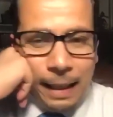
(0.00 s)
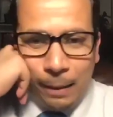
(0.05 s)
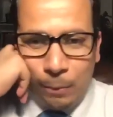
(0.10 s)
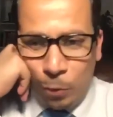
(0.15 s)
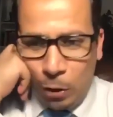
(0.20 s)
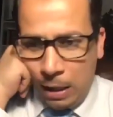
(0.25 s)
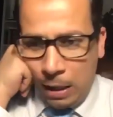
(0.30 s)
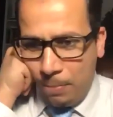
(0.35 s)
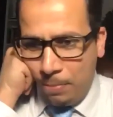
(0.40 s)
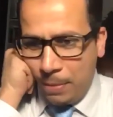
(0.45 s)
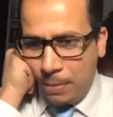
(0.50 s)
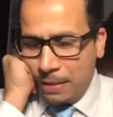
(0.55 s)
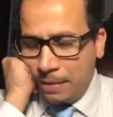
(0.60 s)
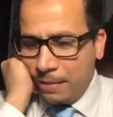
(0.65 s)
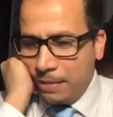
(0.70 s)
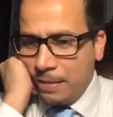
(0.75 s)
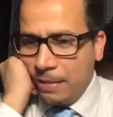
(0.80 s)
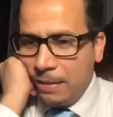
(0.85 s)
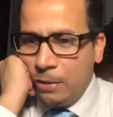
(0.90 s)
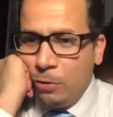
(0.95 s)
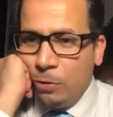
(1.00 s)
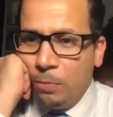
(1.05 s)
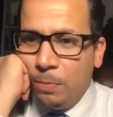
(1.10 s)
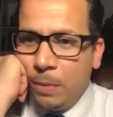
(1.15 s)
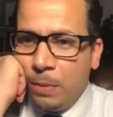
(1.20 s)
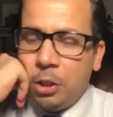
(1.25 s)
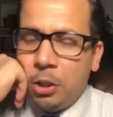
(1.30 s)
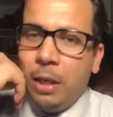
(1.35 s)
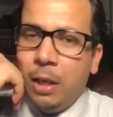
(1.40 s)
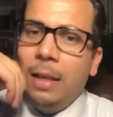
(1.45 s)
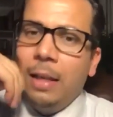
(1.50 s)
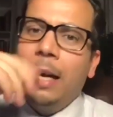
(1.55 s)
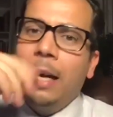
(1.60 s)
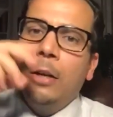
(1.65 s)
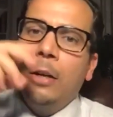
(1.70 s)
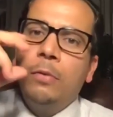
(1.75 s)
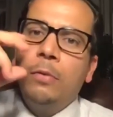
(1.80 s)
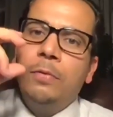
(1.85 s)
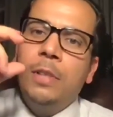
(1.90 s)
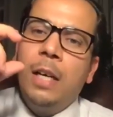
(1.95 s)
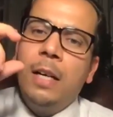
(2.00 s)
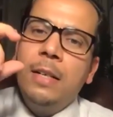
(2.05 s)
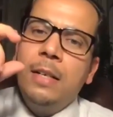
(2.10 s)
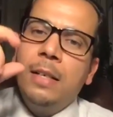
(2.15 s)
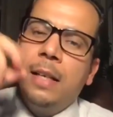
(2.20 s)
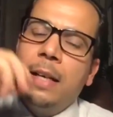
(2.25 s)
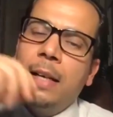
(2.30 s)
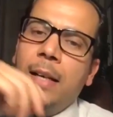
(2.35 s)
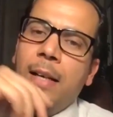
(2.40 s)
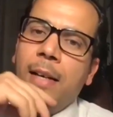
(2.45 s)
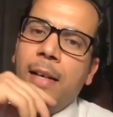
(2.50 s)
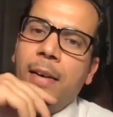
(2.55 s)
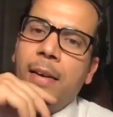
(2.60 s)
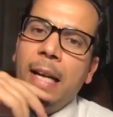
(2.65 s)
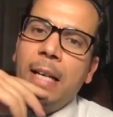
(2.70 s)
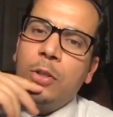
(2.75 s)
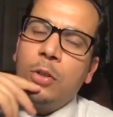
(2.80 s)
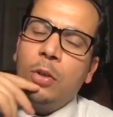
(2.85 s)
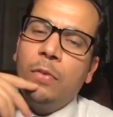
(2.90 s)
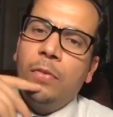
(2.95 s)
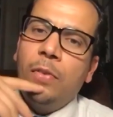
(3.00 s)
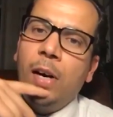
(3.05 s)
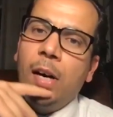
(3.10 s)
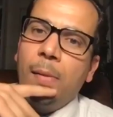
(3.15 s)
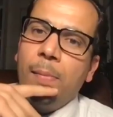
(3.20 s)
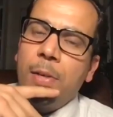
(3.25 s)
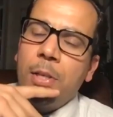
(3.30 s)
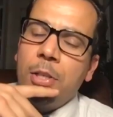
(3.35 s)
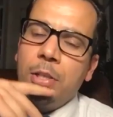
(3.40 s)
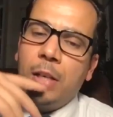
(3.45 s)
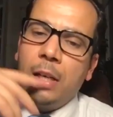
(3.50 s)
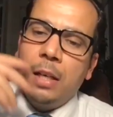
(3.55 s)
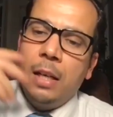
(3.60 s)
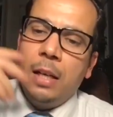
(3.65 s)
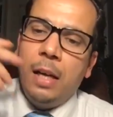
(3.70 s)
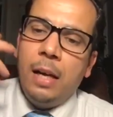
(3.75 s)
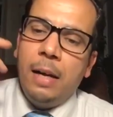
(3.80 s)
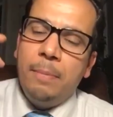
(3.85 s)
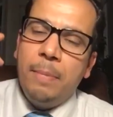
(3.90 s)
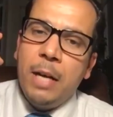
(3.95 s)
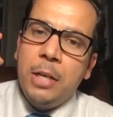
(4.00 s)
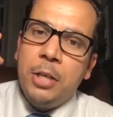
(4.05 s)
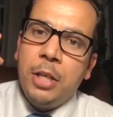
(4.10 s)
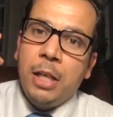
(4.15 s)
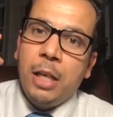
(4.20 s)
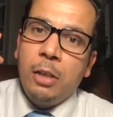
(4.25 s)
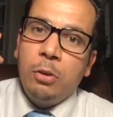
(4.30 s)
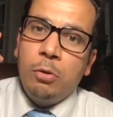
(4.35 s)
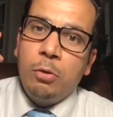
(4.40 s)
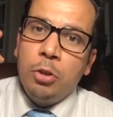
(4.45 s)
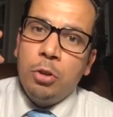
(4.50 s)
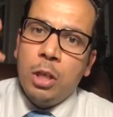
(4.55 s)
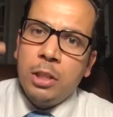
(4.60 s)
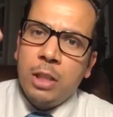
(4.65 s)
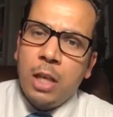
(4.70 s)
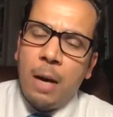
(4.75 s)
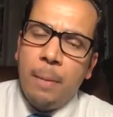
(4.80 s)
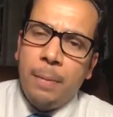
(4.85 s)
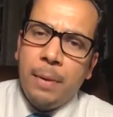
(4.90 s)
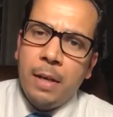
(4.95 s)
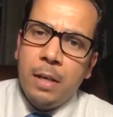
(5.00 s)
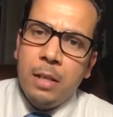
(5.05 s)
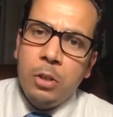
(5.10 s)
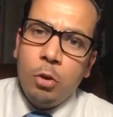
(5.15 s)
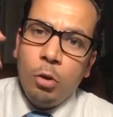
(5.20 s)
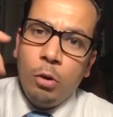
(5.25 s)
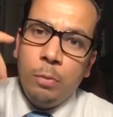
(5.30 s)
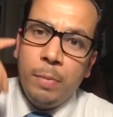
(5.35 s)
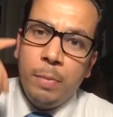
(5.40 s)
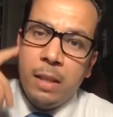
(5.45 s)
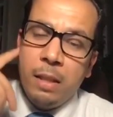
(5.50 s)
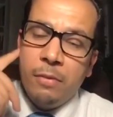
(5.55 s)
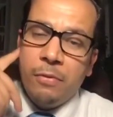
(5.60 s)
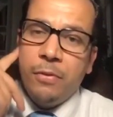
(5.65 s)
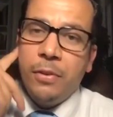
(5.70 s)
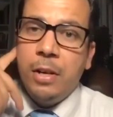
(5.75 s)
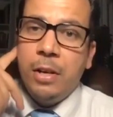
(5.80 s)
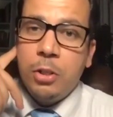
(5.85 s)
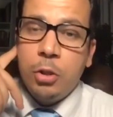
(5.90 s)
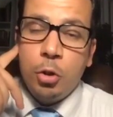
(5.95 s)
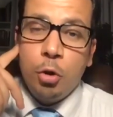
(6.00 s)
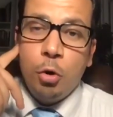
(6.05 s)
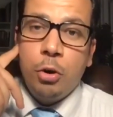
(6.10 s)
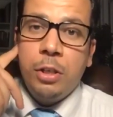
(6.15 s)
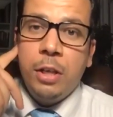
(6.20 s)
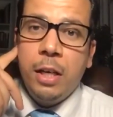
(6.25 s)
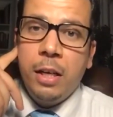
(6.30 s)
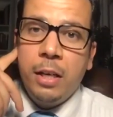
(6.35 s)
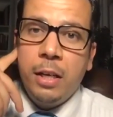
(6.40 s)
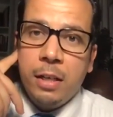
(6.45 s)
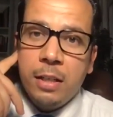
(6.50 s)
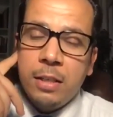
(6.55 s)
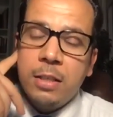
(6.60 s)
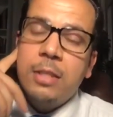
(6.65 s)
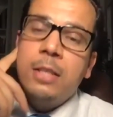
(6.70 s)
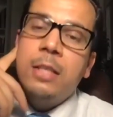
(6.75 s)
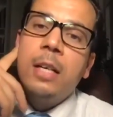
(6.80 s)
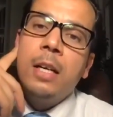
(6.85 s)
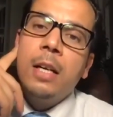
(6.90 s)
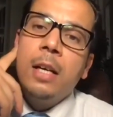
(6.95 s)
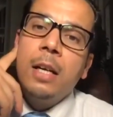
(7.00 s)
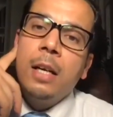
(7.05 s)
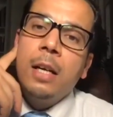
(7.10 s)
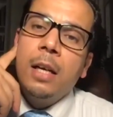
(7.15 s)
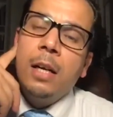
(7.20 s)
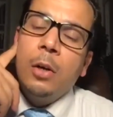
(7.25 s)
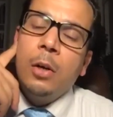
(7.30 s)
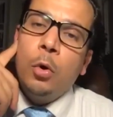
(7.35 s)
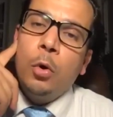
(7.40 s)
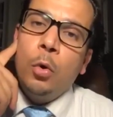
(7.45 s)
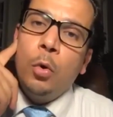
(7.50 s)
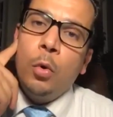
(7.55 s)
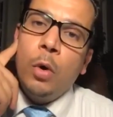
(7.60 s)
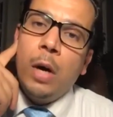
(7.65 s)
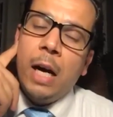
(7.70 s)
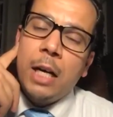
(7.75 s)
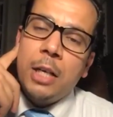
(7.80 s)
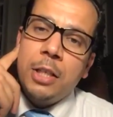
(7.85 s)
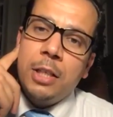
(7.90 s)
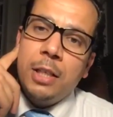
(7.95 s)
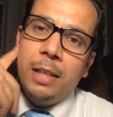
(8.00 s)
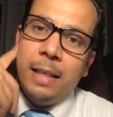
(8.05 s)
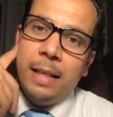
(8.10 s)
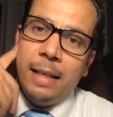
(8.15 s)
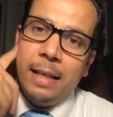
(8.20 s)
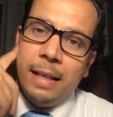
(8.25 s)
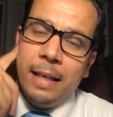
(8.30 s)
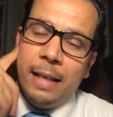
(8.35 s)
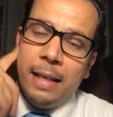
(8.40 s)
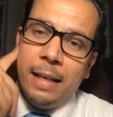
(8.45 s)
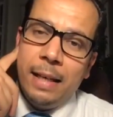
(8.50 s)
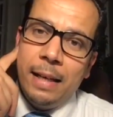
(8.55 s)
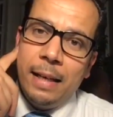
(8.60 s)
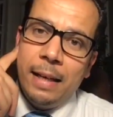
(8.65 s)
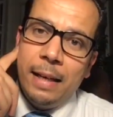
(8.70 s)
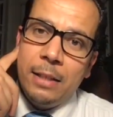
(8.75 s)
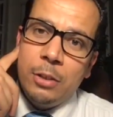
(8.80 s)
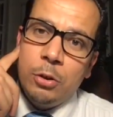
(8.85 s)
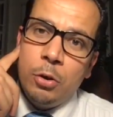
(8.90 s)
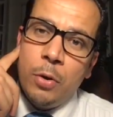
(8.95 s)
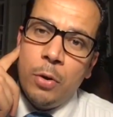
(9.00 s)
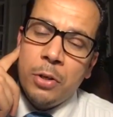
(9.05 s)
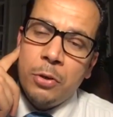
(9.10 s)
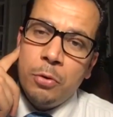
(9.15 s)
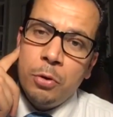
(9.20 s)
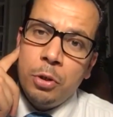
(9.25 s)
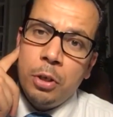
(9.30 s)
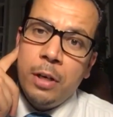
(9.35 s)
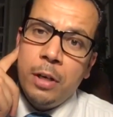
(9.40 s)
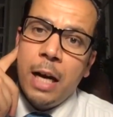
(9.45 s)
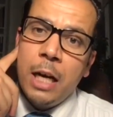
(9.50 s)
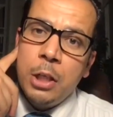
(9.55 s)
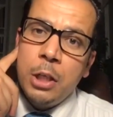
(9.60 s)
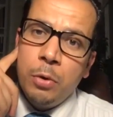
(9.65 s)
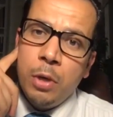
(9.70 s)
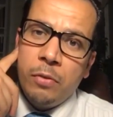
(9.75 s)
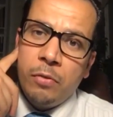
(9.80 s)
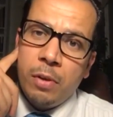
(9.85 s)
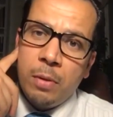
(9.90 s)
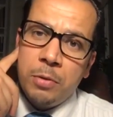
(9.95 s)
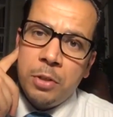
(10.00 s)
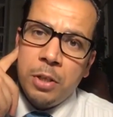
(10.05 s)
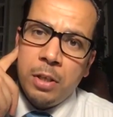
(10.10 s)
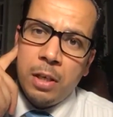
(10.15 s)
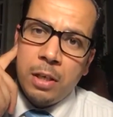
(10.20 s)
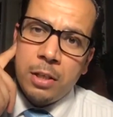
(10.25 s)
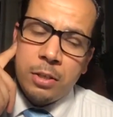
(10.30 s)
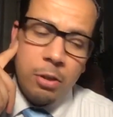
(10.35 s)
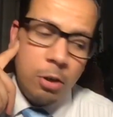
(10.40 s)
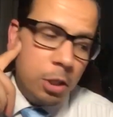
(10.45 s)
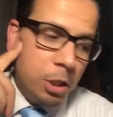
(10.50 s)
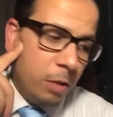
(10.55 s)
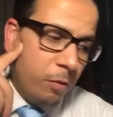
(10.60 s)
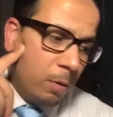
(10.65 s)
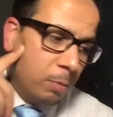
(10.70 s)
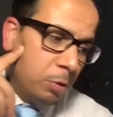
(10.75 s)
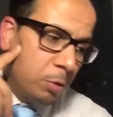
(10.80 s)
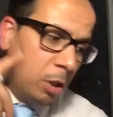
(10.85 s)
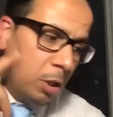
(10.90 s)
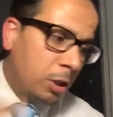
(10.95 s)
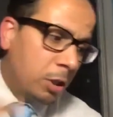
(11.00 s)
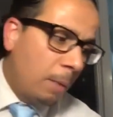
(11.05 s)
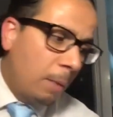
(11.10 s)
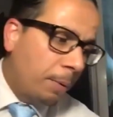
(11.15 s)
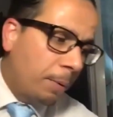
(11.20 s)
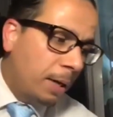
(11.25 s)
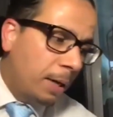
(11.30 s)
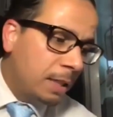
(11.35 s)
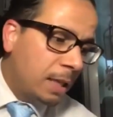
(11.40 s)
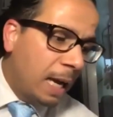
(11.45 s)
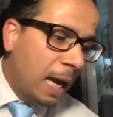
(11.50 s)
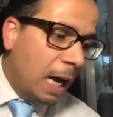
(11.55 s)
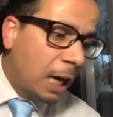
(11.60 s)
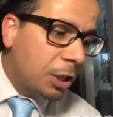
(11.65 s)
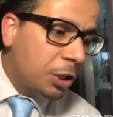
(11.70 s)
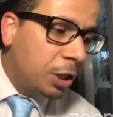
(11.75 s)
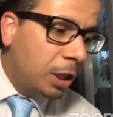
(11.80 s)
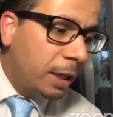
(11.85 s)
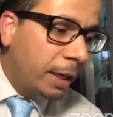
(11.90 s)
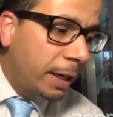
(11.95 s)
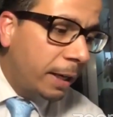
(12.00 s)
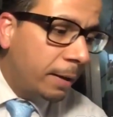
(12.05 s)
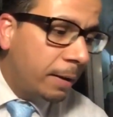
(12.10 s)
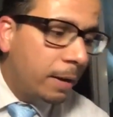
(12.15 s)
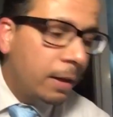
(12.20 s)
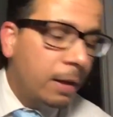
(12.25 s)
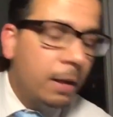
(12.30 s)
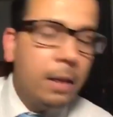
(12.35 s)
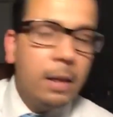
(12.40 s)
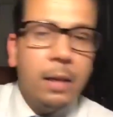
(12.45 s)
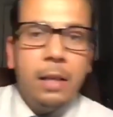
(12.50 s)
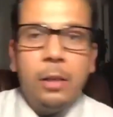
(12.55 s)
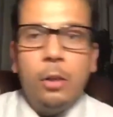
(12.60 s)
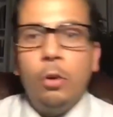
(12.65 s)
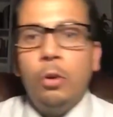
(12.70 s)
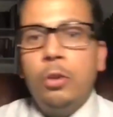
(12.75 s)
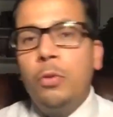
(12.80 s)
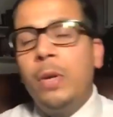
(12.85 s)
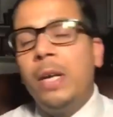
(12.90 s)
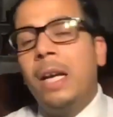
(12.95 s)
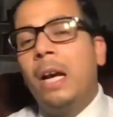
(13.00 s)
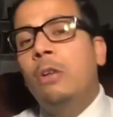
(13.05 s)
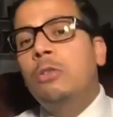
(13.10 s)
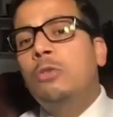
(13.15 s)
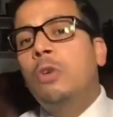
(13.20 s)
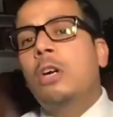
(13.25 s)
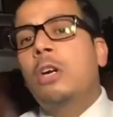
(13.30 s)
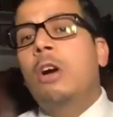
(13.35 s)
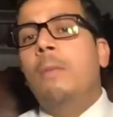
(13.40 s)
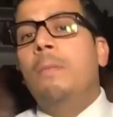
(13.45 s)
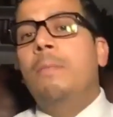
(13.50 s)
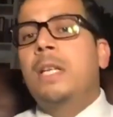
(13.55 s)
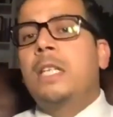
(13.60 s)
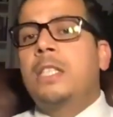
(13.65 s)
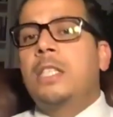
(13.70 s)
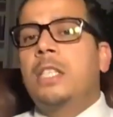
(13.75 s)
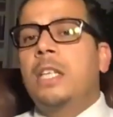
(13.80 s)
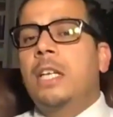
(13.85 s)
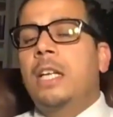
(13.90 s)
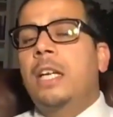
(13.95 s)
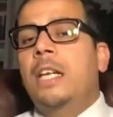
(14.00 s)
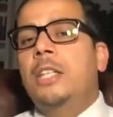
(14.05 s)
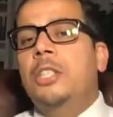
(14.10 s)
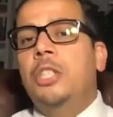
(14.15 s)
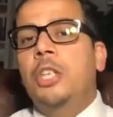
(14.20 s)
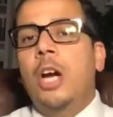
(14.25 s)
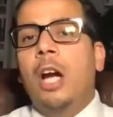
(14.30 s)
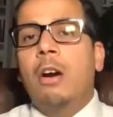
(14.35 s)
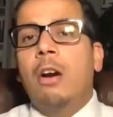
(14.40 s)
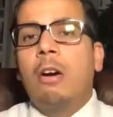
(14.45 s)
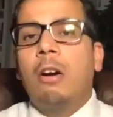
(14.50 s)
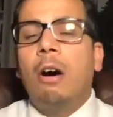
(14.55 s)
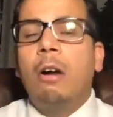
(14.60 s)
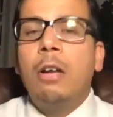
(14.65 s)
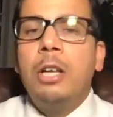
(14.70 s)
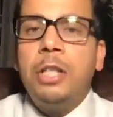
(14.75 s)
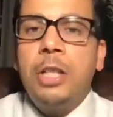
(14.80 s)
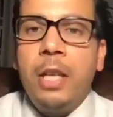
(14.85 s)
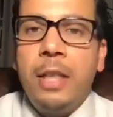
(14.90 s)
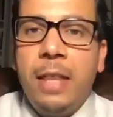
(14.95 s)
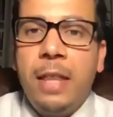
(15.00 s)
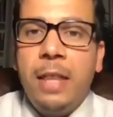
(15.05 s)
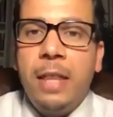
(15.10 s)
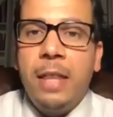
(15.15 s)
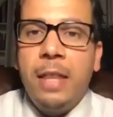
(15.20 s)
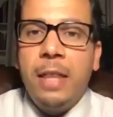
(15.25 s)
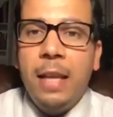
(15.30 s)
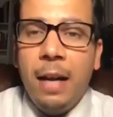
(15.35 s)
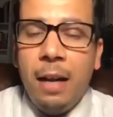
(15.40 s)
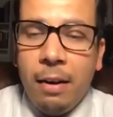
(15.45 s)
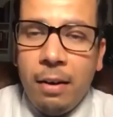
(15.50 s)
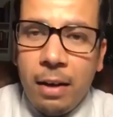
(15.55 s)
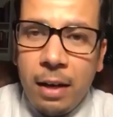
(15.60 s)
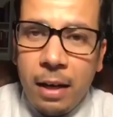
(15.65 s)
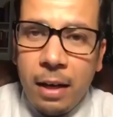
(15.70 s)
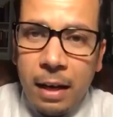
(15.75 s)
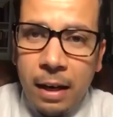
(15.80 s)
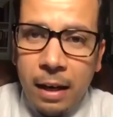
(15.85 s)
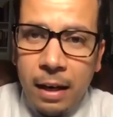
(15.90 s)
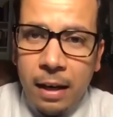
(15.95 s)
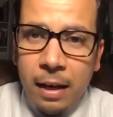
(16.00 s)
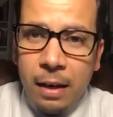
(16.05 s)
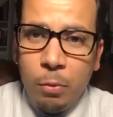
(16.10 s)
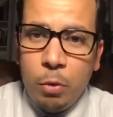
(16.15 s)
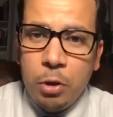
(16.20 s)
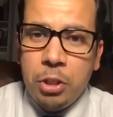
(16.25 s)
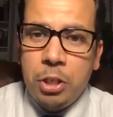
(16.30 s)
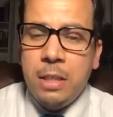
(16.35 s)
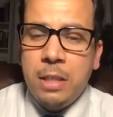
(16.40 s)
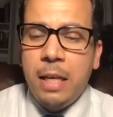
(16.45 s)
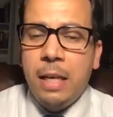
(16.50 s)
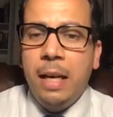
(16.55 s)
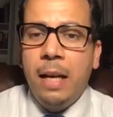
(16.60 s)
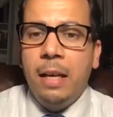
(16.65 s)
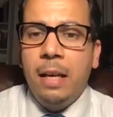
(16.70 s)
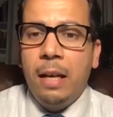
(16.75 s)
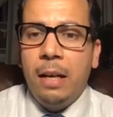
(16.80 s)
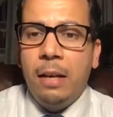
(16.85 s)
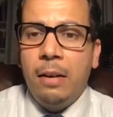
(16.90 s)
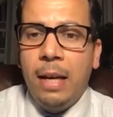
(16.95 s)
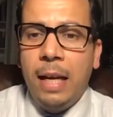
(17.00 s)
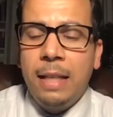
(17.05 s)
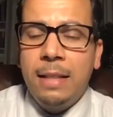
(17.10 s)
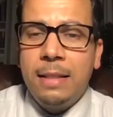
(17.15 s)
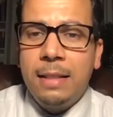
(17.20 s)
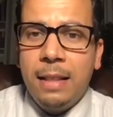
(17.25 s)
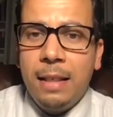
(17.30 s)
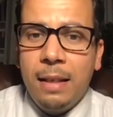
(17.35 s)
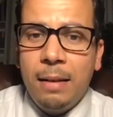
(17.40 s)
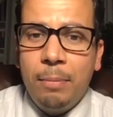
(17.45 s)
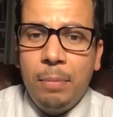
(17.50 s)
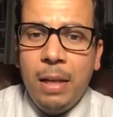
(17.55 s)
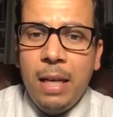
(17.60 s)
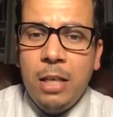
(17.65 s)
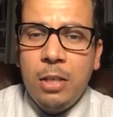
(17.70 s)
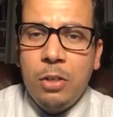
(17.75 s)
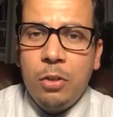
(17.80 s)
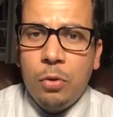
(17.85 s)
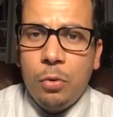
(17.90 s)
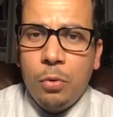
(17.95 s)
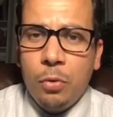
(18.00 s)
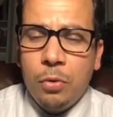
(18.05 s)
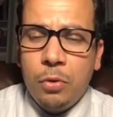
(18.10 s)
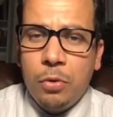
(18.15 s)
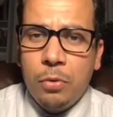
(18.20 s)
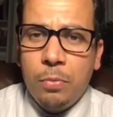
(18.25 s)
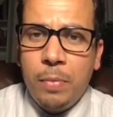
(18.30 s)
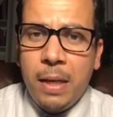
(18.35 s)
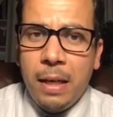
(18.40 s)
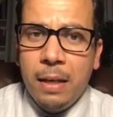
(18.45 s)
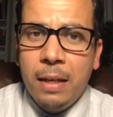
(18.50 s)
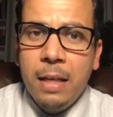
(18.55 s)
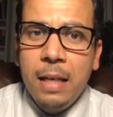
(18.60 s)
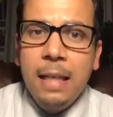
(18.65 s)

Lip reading: Muhammad, mashallah, you've done great so far, mashallah, matching into Johns Hopkins. You'll be the first Jordanians who actually is going to graduate from general surgery from Johns Hopkins. And actually, you're doing also a complex GI oncology there, which is again a great place to be.